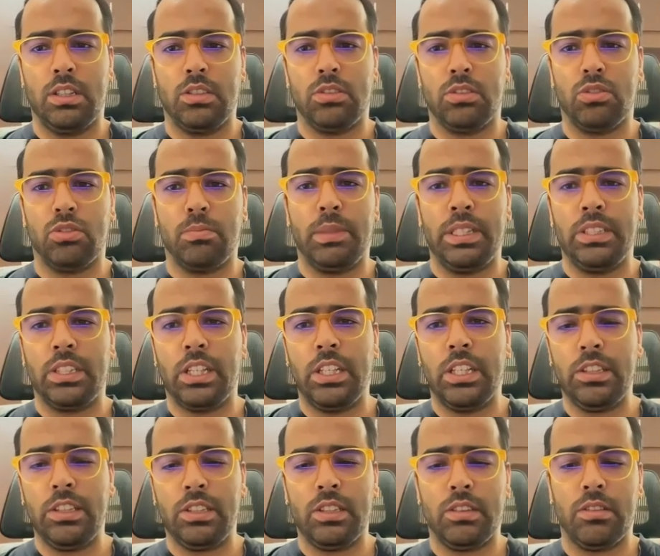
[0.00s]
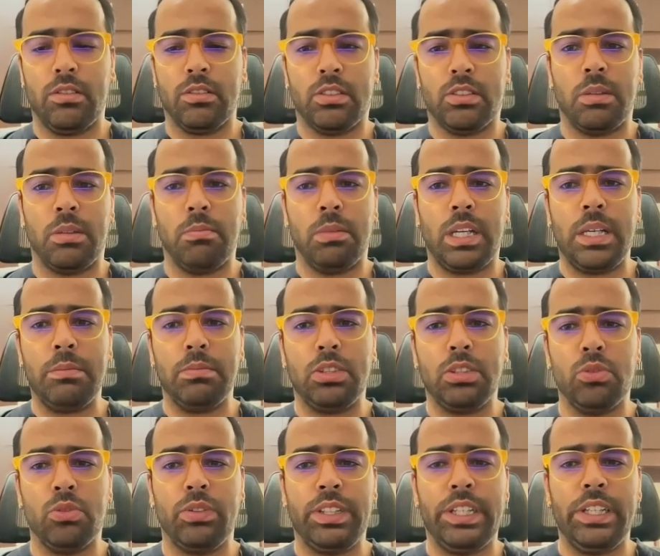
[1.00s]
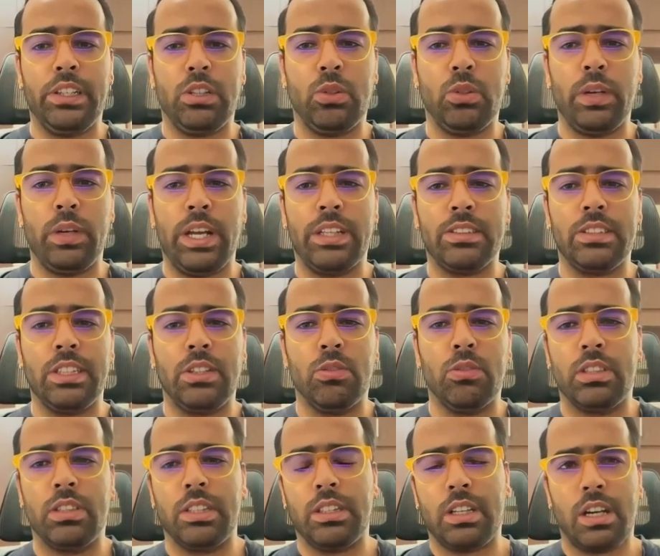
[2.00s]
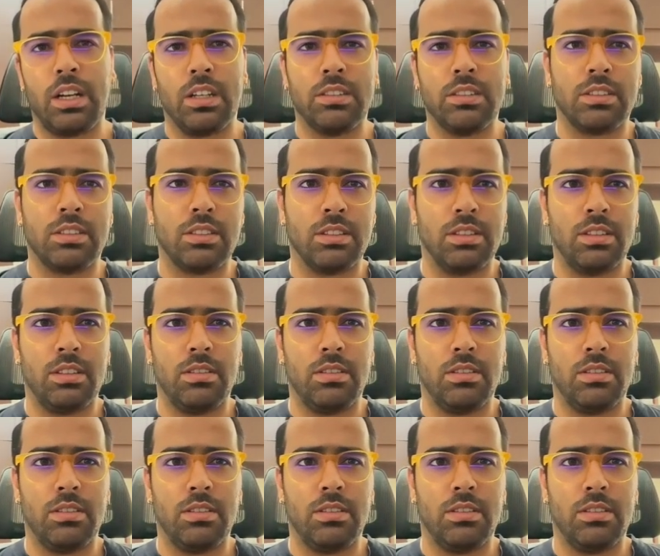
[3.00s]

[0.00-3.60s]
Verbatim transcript: so basically sometimes you need to execute the task